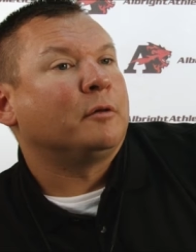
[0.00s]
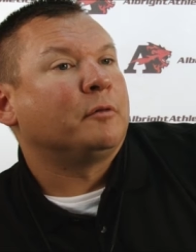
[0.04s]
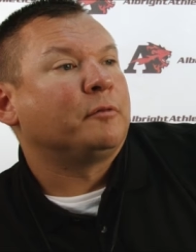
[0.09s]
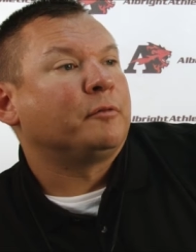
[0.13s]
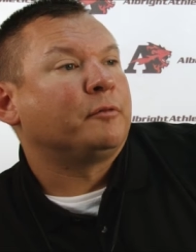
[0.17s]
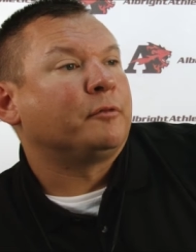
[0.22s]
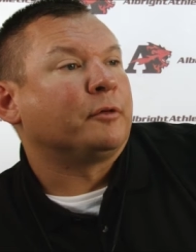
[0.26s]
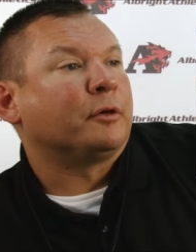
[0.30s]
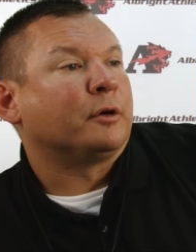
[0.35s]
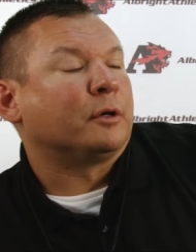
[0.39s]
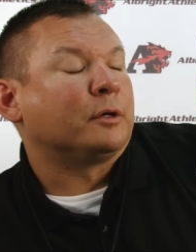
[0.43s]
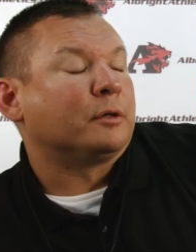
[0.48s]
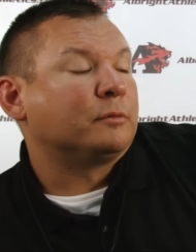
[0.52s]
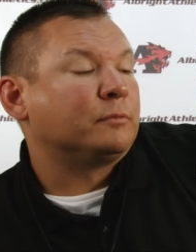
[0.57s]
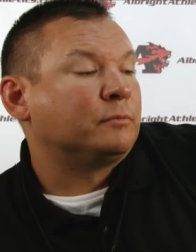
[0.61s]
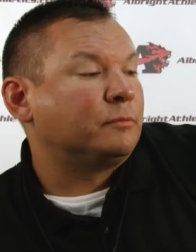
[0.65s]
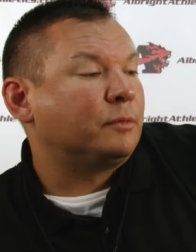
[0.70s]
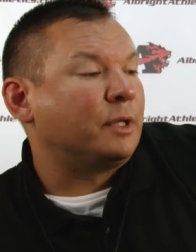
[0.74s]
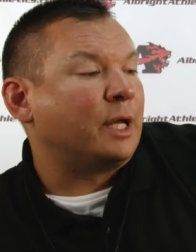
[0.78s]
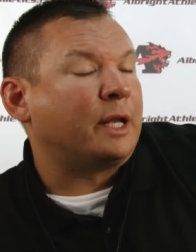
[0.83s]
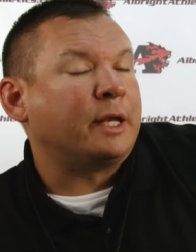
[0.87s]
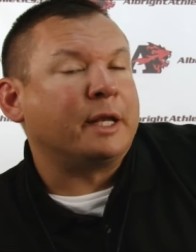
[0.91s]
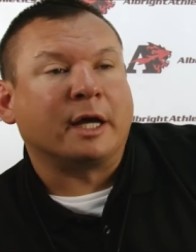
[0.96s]
for
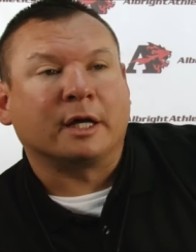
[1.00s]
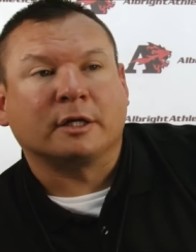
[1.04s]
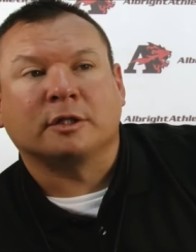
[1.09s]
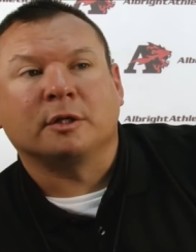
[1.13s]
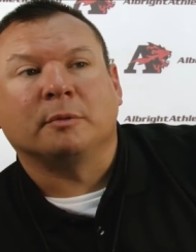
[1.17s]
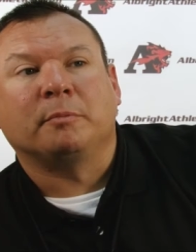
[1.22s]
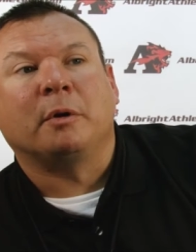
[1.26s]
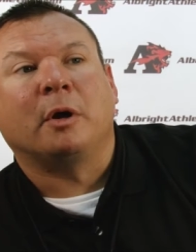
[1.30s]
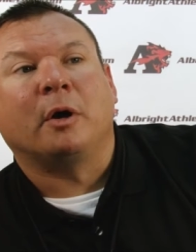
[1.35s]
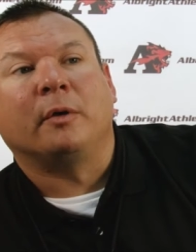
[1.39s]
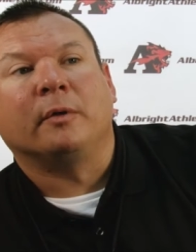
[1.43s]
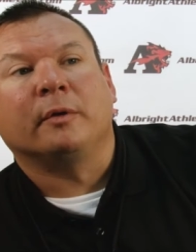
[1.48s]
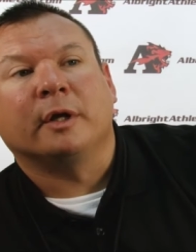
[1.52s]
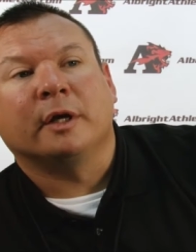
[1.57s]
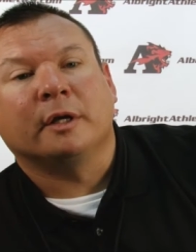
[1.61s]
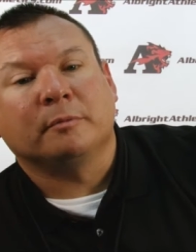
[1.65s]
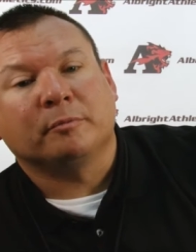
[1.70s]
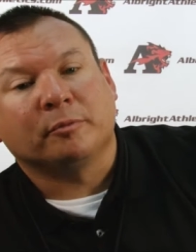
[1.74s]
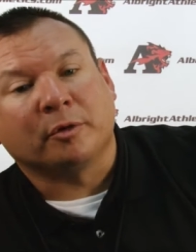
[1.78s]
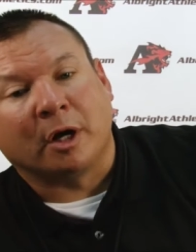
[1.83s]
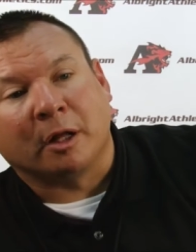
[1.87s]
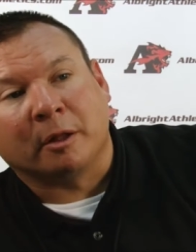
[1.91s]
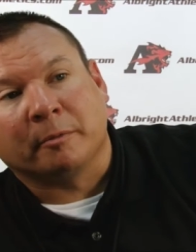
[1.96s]
that next
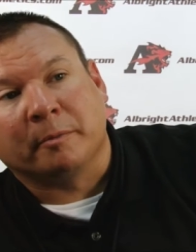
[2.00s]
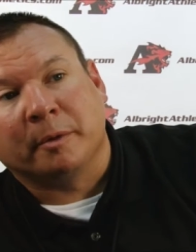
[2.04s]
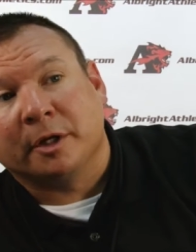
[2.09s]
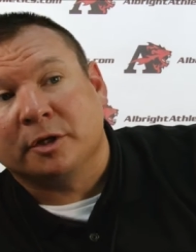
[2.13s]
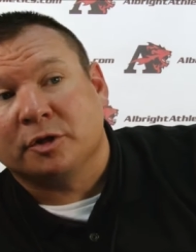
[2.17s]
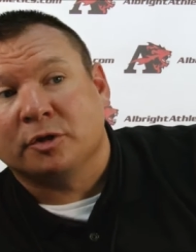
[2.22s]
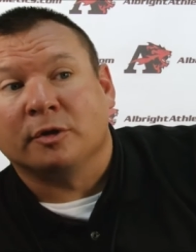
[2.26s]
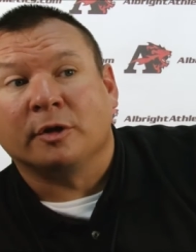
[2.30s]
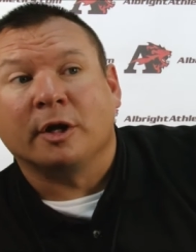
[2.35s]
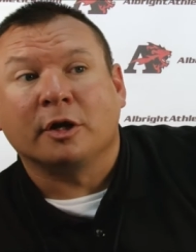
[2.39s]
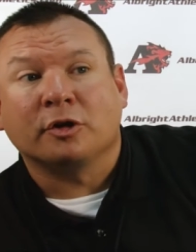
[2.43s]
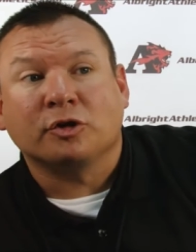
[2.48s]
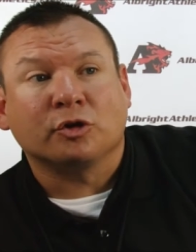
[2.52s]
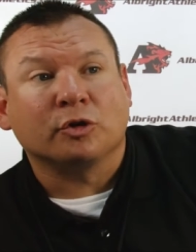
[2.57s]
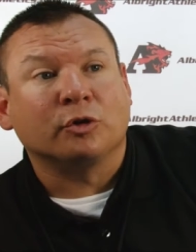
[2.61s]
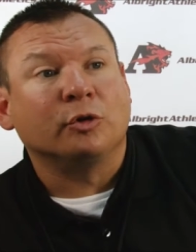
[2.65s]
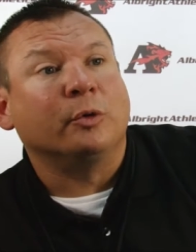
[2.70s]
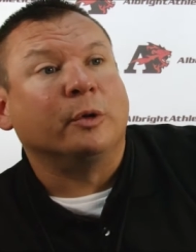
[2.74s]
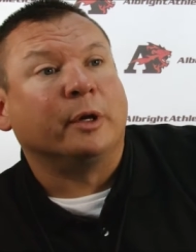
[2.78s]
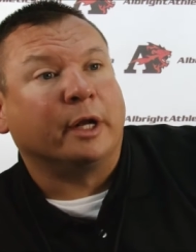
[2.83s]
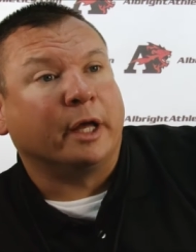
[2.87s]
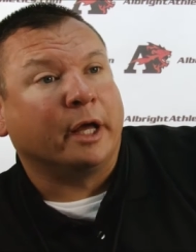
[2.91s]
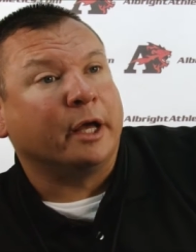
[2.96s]
opponent. Problem is you're not sure
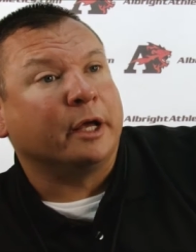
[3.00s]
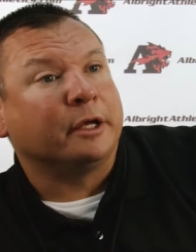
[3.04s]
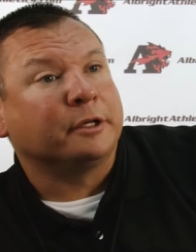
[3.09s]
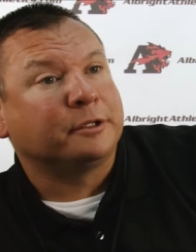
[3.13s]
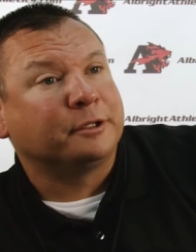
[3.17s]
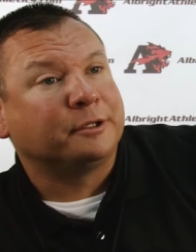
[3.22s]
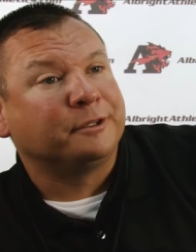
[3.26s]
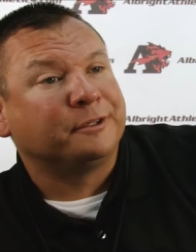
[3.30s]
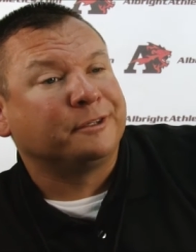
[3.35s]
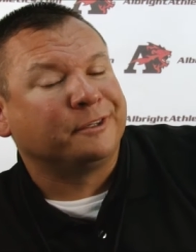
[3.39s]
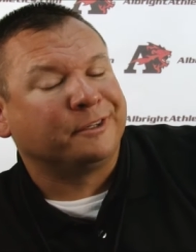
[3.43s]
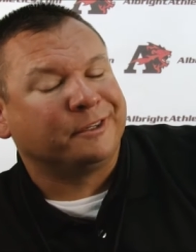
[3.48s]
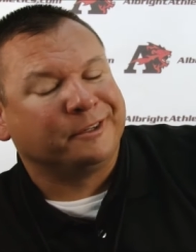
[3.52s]
who it is.